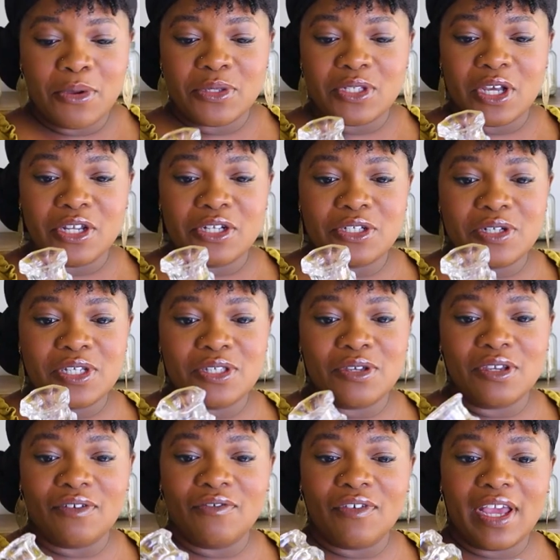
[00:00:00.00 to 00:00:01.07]
most Dollar Trees,
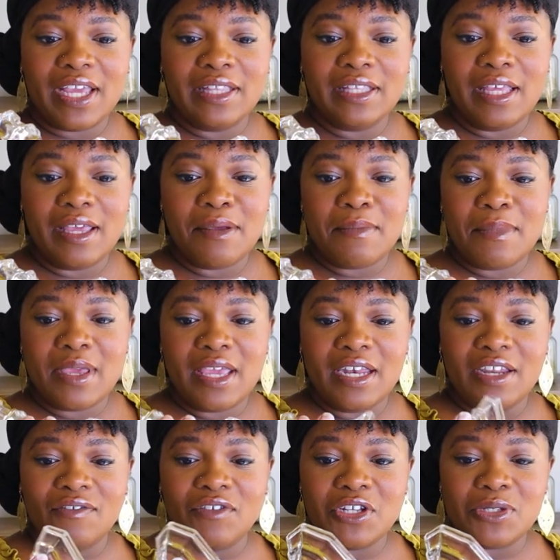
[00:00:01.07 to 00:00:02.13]
you can find them
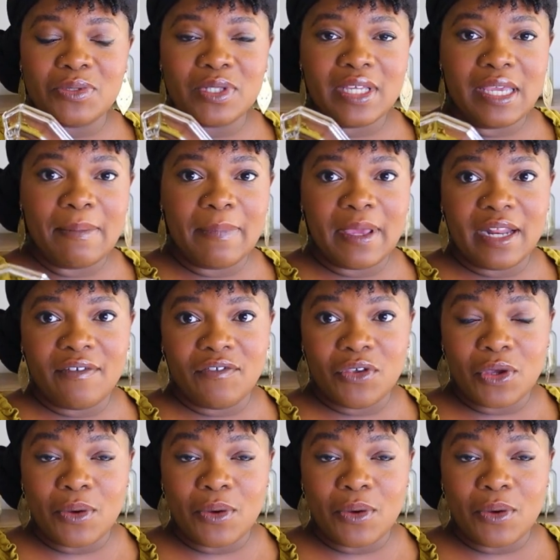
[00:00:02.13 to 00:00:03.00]
individually, but if